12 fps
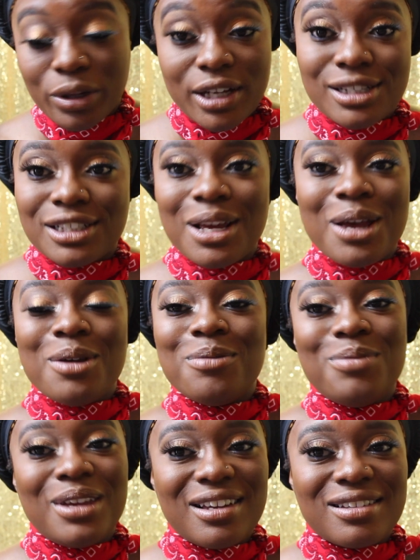blush
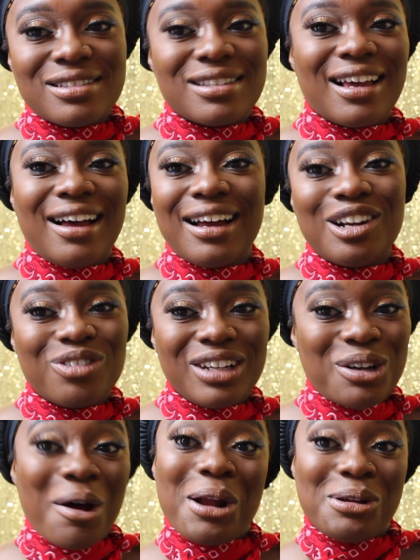because I don't
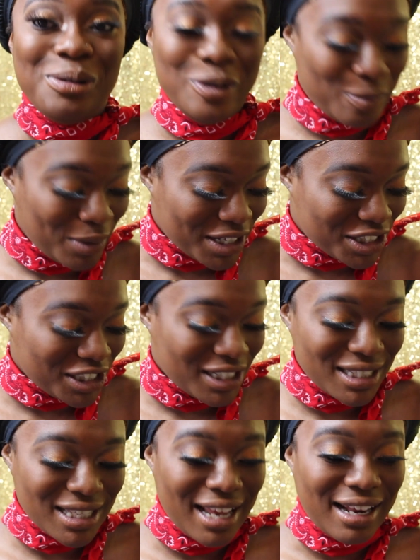really know how to use blushes.